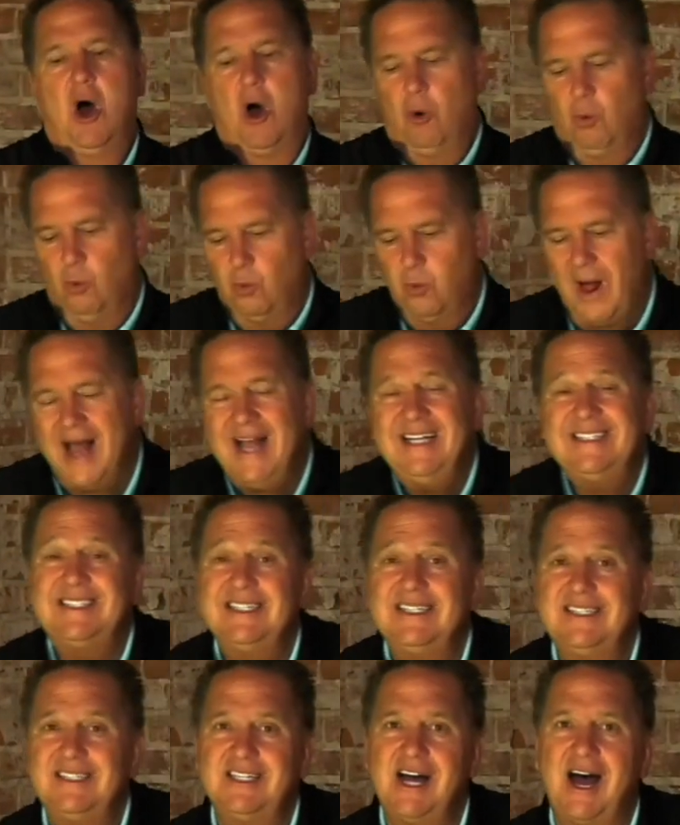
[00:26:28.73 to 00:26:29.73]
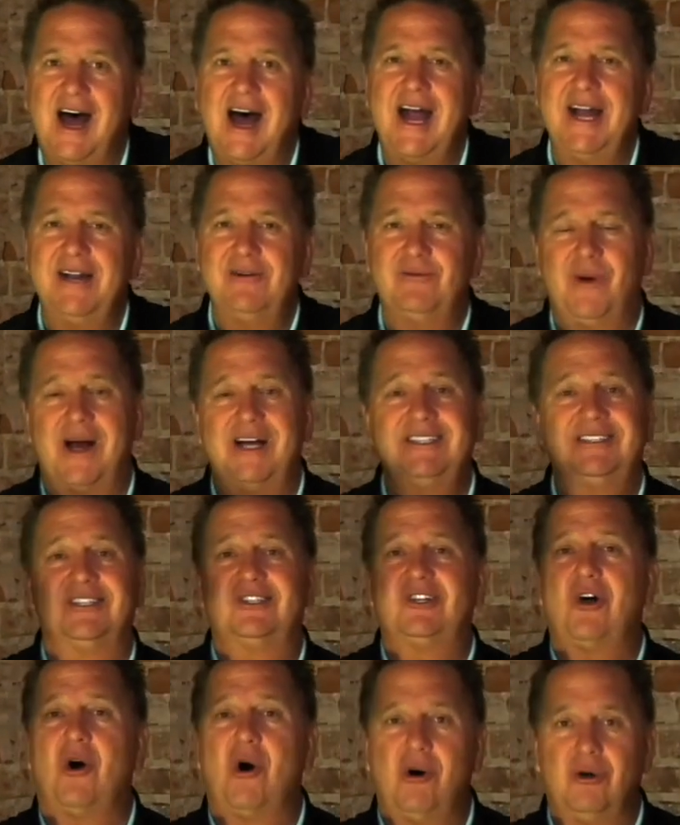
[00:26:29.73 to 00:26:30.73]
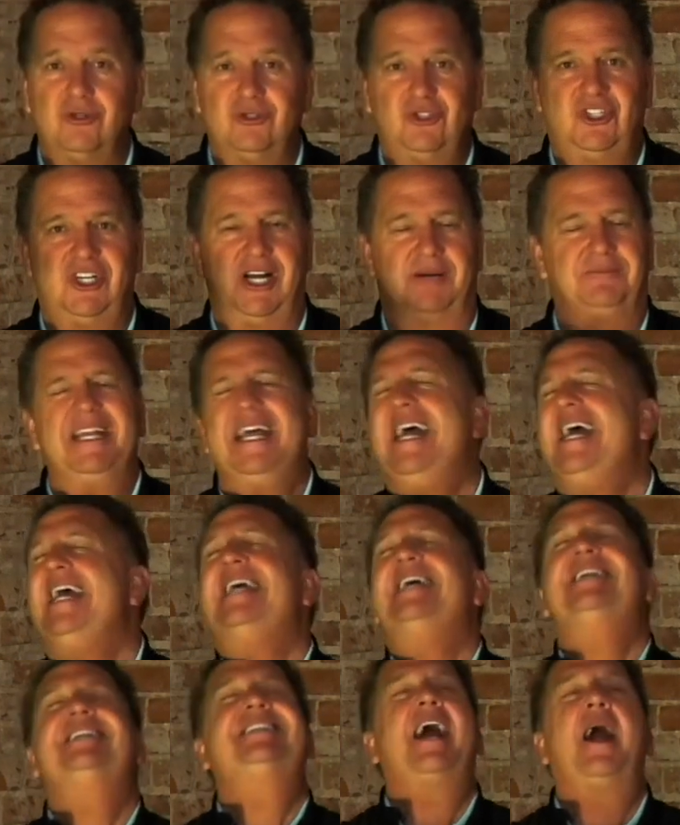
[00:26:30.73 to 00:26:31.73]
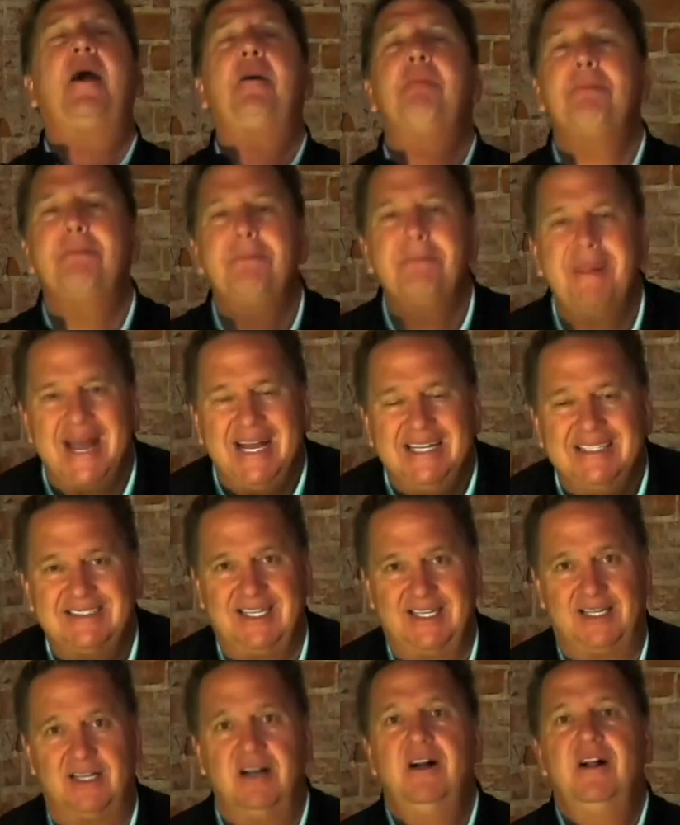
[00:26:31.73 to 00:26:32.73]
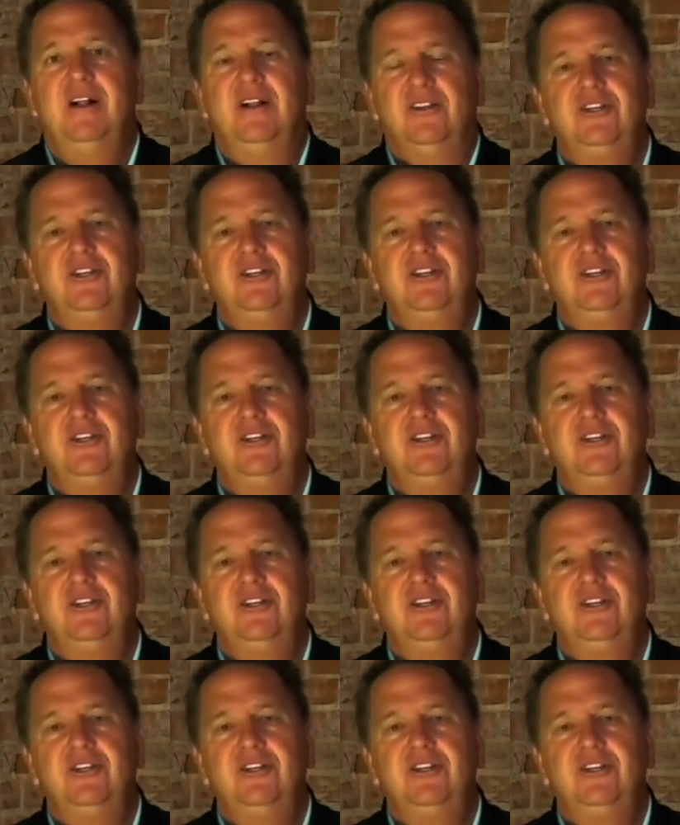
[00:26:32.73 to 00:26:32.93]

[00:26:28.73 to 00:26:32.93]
A rising tide rises all ships. It is amazing.